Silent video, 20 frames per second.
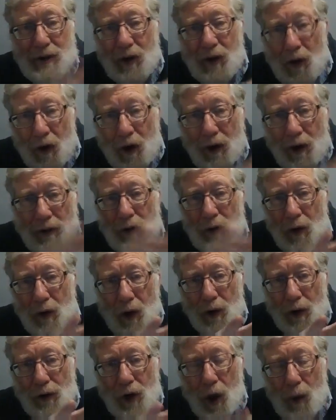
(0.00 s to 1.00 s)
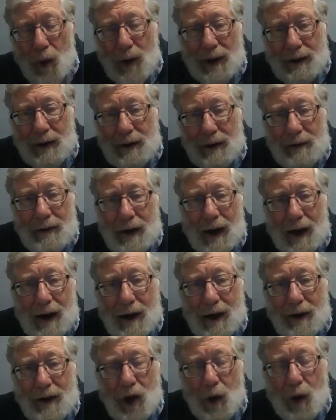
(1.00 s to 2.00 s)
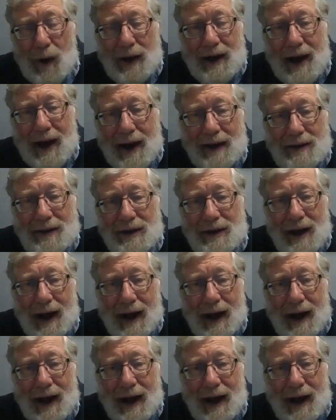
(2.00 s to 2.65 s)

all lowercase.